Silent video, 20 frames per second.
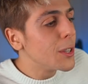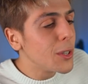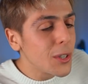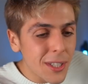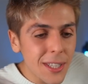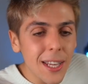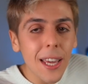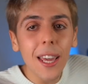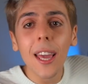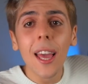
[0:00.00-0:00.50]
to
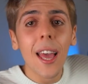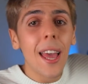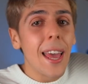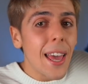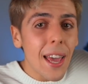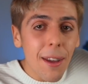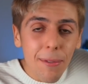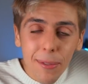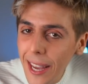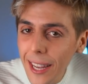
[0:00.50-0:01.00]
see
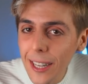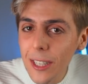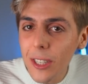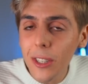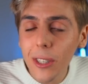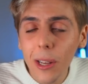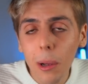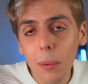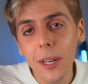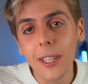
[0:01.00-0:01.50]
if they can
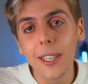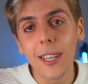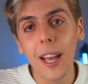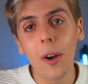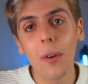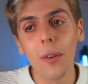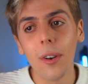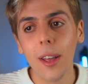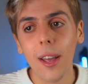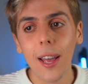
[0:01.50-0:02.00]
slow it
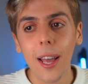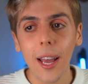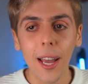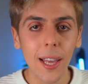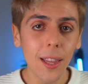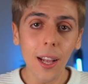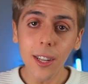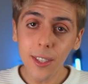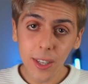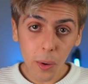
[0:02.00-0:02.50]
down.
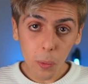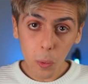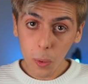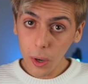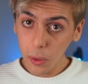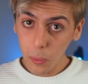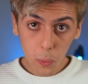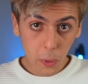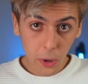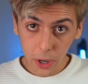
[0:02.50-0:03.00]
And that's not
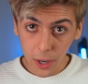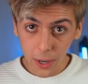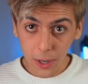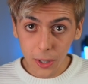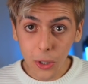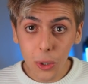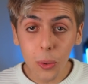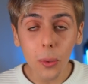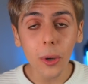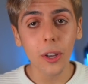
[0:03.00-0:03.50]
what we're
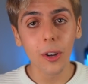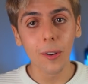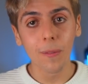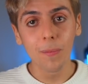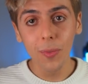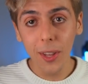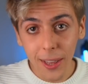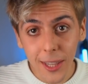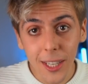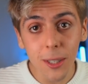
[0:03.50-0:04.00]
gonna do here.
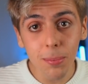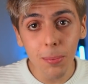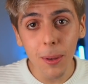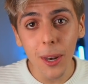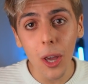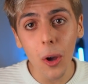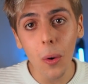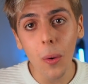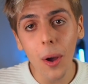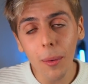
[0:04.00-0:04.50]
In this
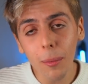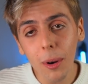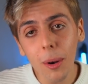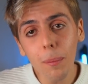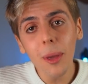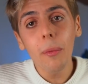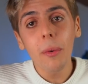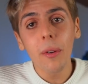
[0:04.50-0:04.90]
video, I'm gonna be